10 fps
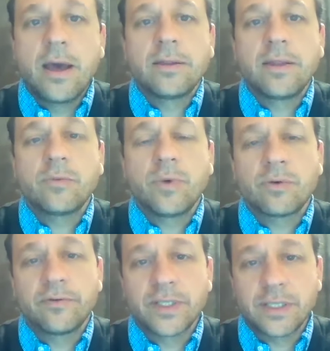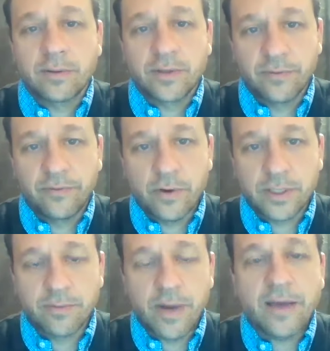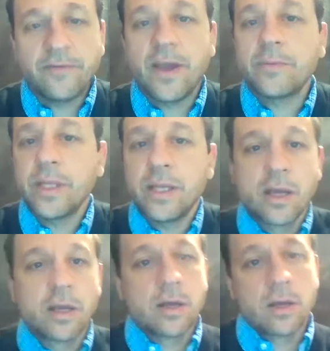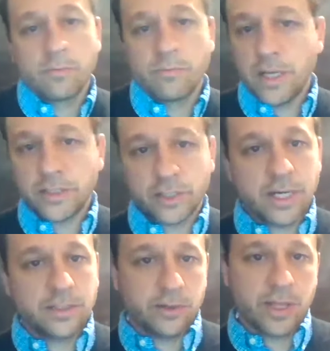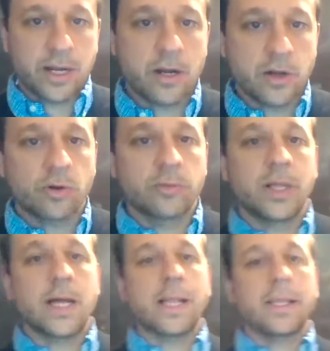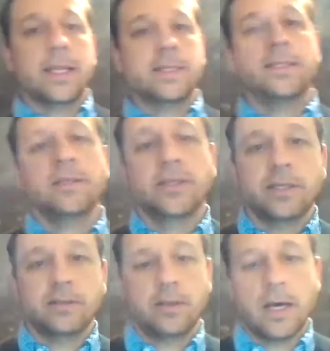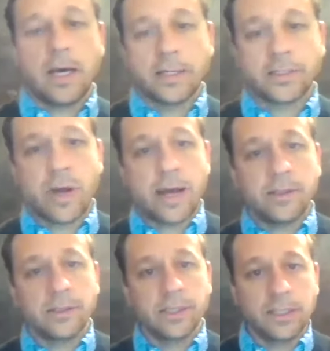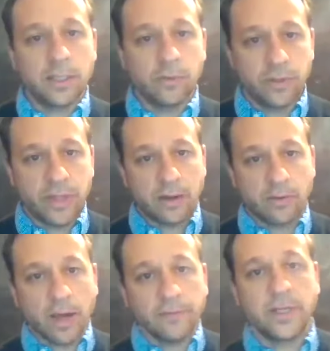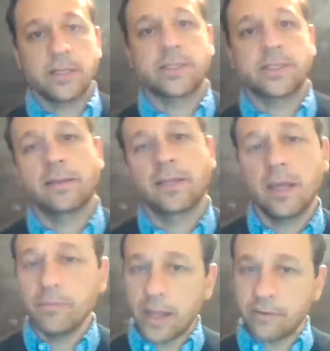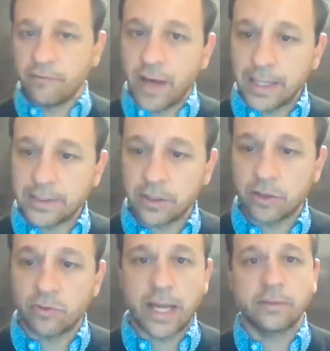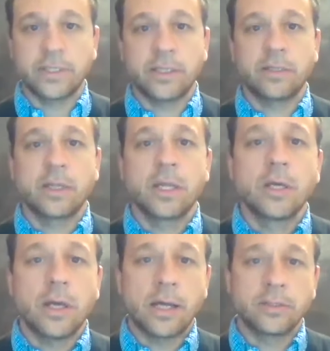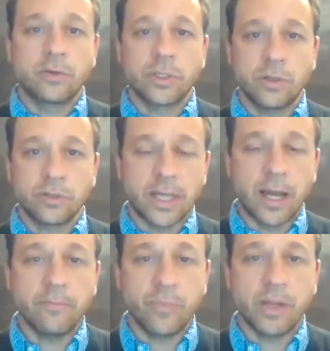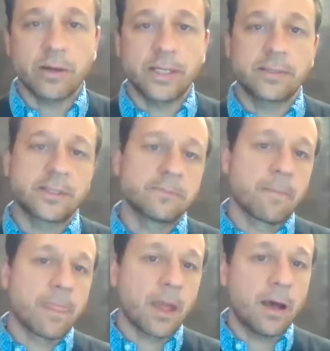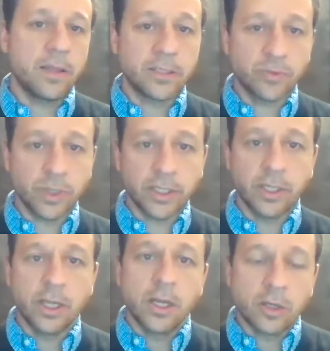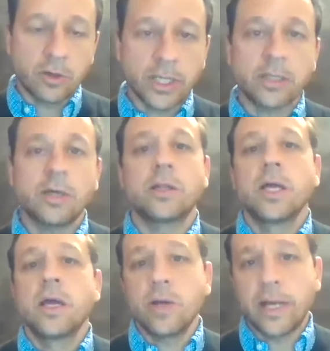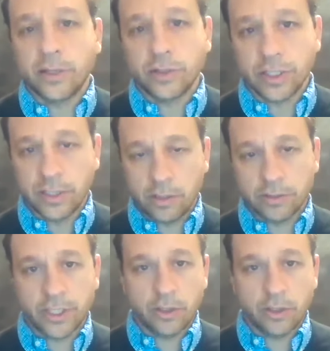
And then we were visiting some folks in my family. Much crazier than our normal holiday season. So how are you going to deal with that roughness and keep that vata grounded during those time periods? That's really critical, now